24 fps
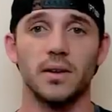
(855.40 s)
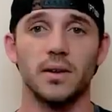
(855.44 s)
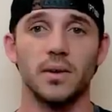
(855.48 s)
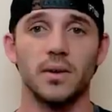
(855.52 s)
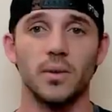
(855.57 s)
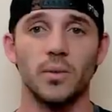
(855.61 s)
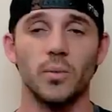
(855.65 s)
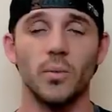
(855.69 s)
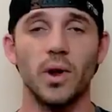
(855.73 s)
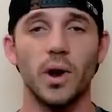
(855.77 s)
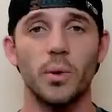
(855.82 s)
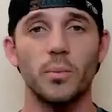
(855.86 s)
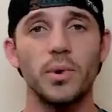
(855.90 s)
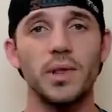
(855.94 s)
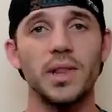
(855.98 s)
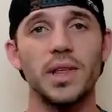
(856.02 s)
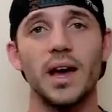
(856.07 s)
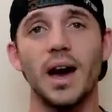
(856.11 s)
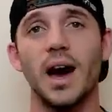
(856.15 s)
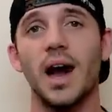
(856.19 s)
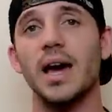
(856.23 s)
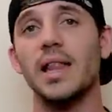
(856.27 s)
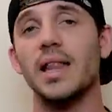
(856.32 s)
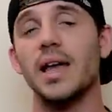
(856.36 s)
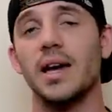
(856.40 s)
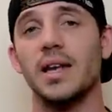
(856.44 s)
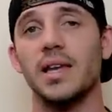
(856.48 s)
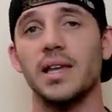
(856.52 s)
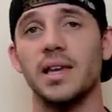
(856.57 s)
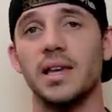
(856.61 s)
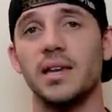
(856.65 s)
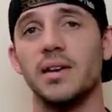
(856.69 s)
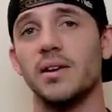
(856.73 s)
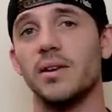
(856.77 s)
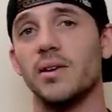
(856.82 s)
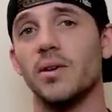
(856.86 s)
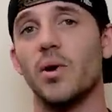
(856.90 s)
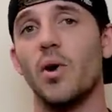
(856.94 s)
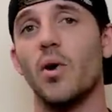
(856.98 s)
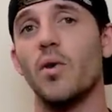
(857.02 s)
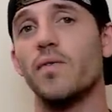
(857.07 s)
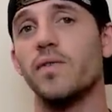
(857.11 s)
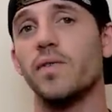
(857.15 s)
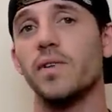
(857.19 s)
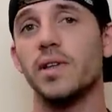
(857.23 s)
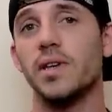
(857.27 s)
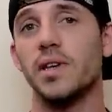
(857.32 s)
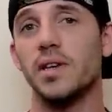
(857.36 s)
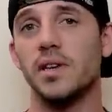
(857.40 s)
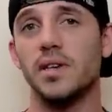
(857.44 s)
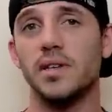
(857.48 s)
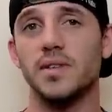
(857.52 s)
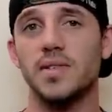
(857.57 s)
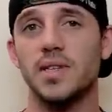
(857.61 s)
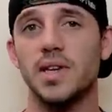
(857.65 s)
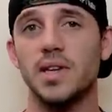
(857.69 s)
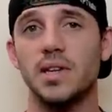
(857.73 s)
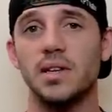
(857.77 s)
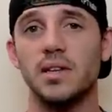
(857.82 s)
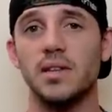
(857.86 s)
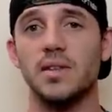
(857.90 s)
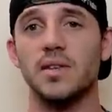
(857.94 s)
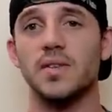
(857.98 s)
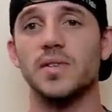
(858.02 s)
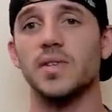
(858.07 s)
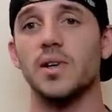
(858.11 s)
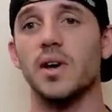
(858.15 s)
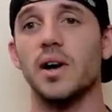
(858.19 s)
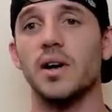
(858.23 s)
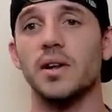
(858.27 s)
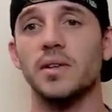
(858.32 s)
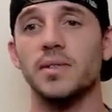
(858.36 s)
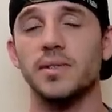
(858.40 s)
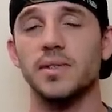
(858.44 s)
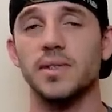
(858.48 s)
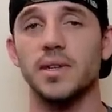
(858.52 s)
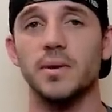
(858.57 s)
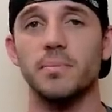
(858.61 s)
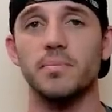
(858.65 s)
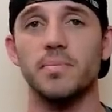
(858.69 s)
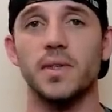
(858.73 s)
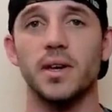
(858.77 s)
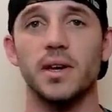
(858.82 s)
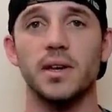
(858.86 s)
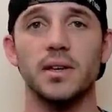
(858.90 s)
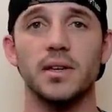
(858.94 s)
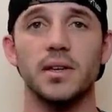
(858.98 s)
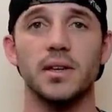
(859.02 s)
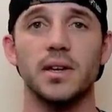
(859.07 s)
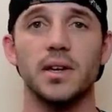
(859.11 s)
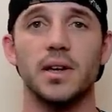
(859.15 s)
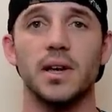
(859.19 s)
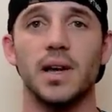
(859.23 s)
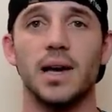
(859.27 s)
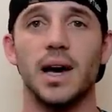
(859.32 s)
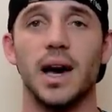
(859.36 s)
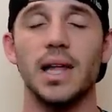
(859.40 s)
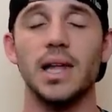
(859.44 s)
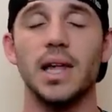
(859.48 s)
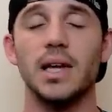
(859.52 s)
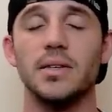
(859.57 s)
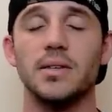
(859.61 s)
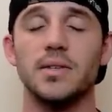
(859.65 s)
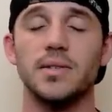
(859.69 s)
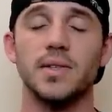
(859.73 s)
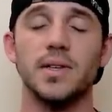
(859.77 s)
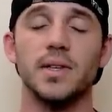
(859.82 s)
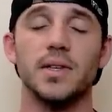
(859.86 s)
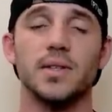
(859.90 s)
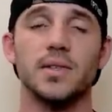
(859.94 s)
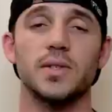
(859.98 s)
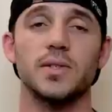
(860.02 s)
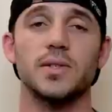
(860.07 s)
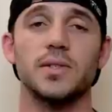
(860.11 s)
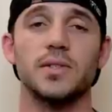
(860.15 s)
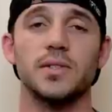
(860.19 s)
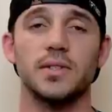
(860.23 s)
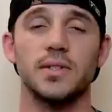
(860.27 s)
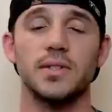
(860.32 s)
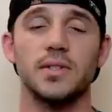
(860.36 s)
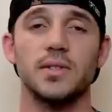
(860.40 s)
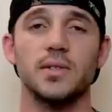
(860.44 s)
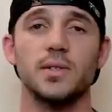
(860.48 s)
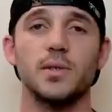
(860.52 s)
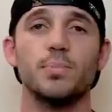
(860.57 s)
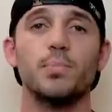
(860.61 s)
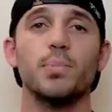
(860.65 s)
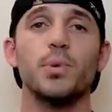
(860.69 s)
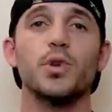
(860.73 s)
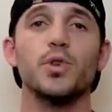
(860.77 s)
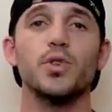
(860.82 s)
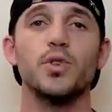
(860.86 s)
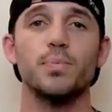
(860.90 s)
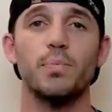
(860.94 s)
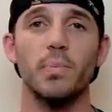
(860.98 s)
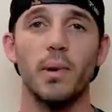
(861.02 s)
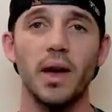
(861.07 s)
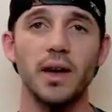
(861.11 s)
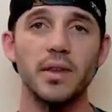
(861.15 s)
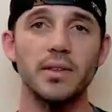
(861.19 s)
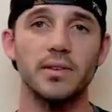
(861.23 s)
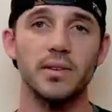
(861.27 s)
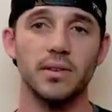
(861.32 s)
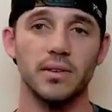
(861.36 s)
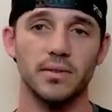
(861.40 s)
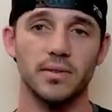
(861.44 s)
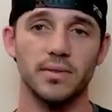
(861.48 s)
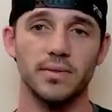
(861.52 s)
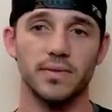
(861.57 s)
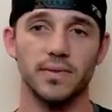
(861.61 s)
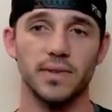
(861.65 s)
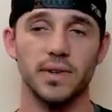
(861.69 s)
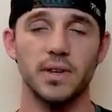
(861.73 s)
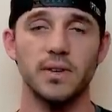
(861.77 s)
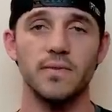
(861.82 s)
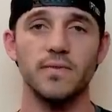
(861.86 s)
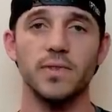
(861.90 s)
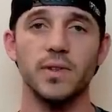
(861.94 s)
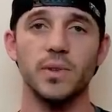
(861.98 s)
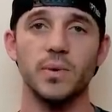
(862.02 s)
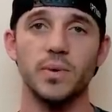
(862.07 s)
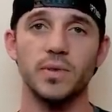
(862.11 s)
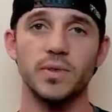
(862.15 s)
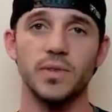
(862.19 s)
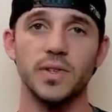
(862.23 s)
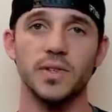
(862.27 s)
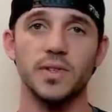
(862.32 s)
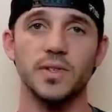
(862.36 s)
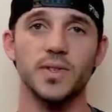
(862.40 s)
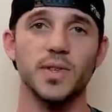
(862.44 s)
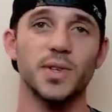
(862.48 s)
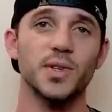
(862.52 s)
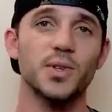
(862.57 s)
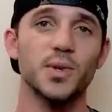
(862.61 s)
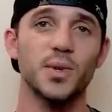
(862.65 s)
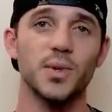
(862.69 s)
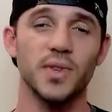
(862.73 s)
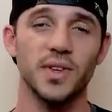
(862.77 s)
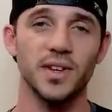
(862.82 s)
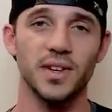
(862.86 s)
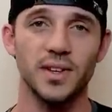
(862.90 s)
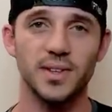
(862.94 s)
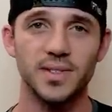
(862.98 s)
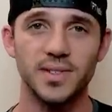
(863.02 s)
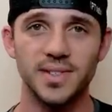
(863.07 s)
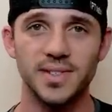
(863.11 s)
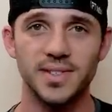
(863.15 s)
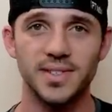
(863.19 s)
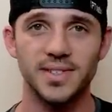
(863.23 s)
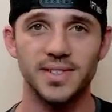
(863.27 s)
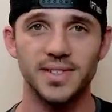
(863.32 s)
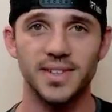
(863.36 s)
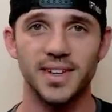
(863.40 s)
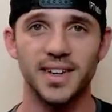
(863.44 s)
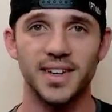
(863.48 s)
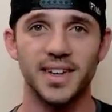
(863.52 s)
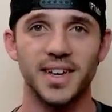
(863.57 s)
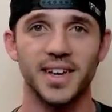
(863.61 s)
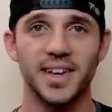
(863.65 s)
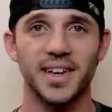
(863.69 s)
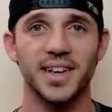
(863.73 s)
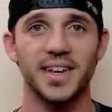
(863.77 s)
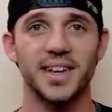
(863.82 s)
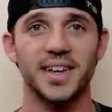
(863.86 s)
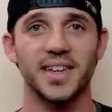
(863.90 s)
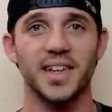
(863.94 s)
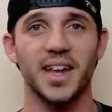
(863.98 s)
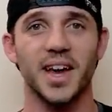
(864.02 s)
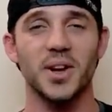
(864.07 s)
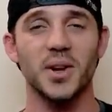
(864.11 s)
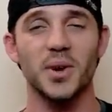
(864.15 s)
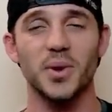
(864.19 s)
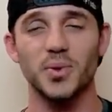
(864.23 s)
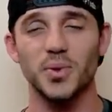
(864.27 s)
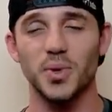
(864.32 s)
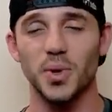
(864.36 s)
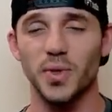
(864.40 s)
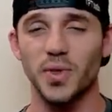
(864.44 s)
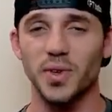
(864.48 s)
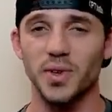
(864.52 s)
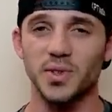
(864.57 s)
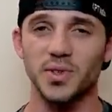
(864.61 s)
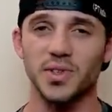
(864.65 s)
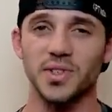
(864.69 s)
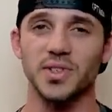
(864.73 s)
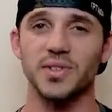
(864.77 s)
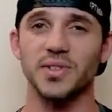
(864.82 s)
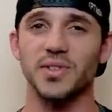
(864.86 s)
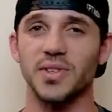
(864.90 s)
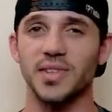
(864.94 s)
What I'm really highlighting here, hopefully, is getting to this concept that I like to say is, is perspective influences the truthiness. Now, I know truthiness